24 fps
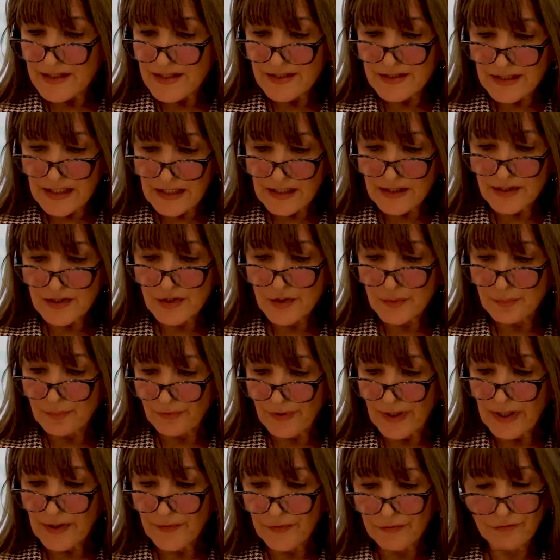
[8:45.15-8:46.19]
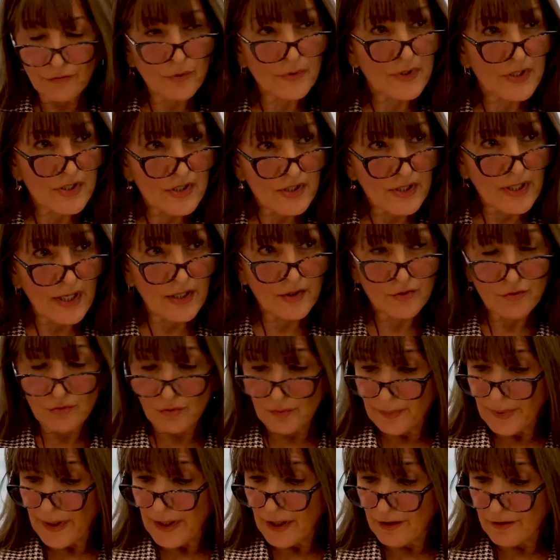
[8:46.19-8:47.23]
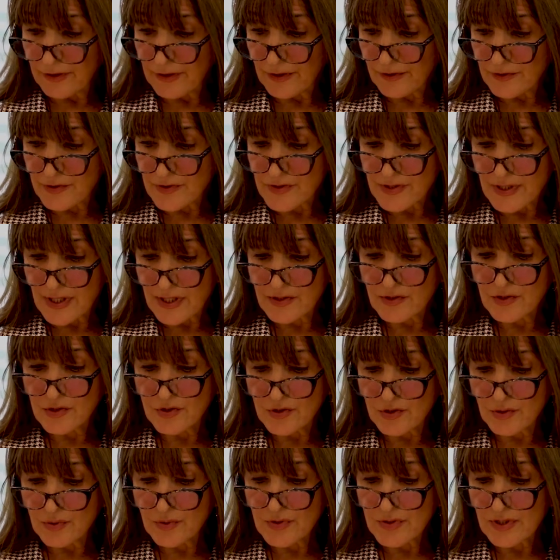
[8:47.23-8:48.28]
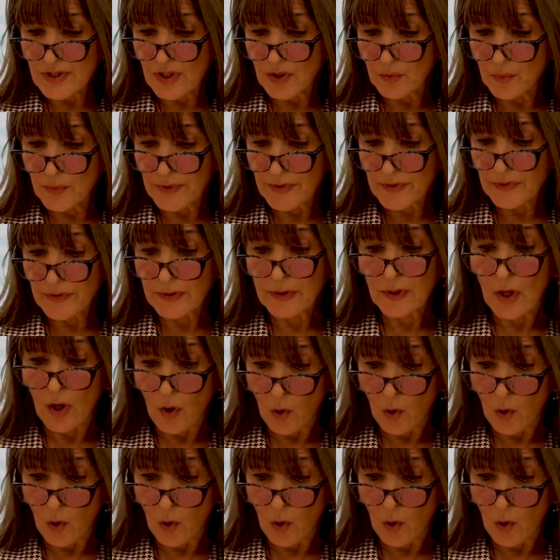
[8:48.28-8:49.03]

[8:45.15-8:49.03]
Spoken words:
is needed to break through these natural barriers and to do so with an